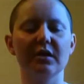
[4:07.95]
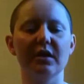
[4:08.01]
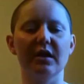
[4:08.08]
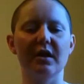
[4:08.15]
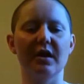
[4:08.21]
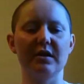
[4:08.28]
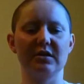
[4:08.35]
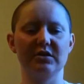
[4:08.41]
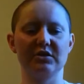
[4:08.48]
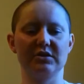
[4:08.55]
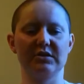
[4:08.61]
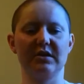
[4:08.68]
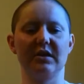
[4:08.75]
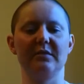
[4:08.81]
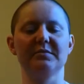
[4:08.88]
It kind of
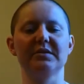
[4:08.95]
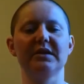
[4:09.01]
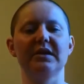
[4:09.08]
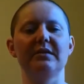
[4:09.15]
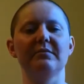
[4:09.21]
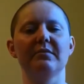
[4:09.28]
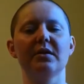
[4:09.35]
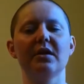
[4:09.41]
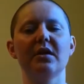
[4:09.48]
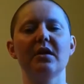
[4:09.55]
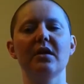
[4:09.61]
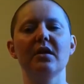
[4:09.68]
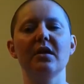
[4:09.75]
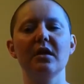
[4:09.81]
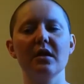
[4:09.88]
just helps keep
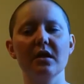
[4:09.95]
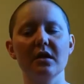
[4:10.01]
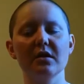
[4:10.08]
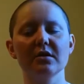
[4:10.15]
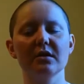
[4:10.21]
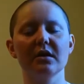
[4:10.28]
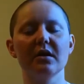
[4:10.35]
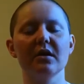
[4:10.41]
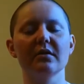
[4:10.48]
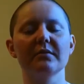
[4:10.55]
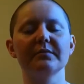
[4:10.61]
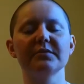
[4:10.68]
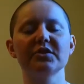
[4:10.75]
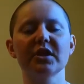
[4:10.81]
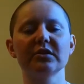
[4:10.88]

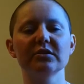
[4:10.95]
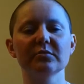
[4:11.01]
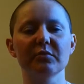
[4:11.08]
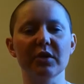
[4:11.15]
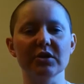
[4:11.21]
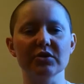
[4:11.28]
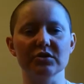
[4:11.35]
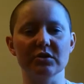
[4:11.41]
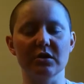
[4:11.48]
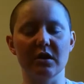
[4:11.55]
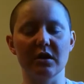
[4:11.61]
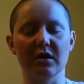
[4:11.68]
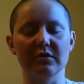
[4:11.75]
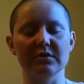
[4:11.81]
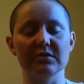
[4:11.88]
gentle pressure
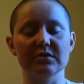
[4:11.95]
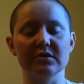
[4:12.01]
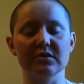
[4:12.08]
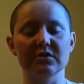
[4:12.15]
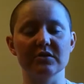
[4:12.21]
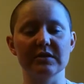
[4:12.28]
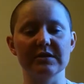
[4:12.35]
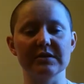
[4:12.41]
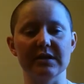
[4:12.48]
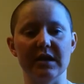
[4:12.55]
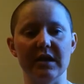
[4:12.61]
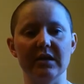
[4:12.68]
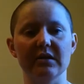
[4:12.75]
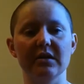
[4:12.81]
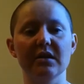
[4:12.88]
on the surgery
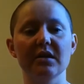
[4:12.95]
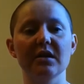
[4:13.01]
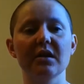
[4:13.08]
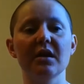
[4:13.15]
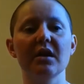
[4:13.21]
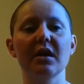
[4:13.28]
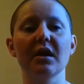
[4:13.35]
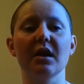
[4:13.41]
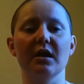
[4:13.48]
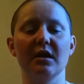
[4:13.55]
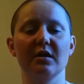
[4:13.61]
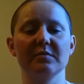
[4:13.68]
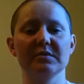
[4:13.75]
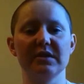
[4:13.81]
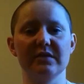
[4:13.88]
site. It
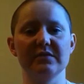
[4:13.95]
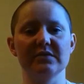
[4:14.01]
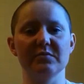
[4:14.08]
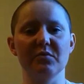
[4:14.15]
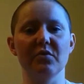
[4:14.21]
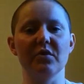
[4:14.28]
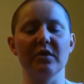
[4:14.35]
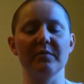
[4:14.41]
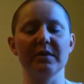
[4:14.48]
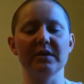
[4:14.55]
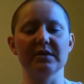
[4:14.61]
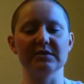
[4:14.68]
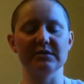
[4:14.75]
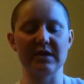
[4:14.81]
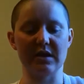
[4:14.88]
helps give support
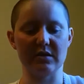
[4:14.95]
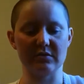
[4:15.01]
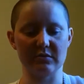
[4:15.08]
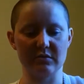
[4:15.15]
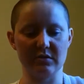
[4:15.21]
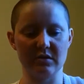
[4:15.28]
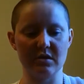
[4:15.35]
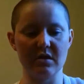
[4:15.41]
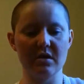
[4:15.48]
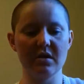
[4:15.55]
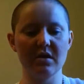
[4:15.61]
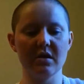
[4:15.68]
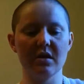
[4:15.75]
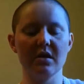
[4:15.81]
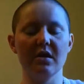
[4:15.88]
because that
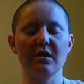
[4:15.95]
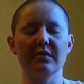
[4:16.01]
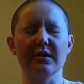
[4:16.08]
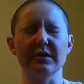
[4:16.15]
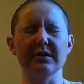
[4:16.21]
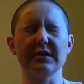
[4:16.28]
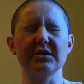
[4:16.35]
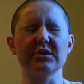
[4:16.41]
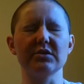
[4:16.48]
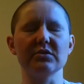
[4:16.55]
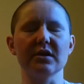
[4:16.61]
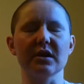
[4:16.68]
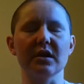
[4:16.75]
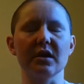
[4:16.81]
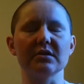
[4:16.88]
tissue
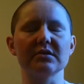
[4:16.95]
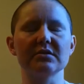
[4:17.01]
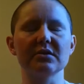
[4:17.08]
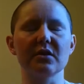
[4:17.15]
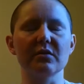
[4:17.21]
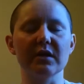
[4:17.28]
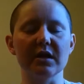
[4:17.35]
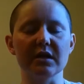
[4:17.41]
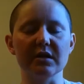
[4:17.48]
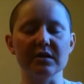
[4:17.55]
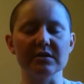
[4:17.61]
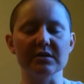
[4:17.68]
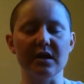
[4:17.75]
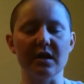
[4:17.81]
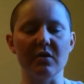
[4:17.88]
that got sewn in
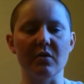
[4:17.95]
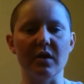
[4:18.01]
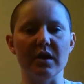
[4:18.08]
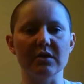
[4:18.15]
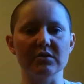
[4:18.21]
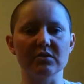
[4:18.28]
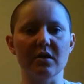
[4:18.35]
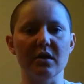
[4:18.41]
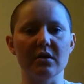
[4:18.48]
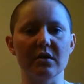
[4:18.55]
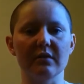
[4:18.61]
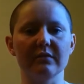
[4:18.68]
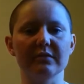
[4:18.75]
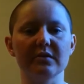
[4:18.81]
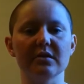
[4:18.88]
is not quite strong
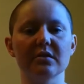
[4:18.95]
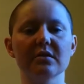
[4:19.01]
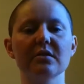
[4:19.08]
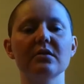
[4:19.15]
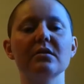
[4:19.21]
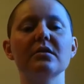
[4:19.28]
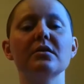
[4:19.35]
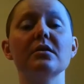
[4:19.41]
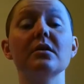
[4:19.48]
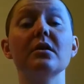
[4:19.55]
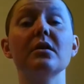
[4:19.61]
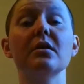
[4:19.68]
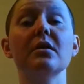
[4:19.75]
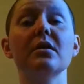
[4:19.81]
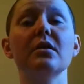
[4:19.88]
enough to
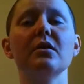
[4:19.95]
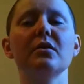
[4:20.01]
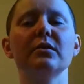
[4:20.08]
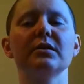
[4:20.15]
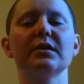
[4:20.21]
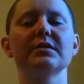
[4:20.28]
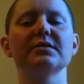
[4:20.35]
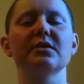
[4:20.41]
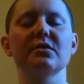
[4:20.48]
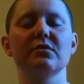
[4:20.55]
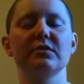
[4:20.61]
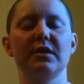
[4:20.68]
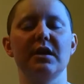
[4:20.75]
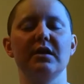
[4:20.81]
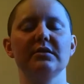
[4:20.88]
hold on its
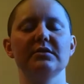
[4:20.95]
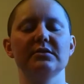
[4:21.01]
own yet.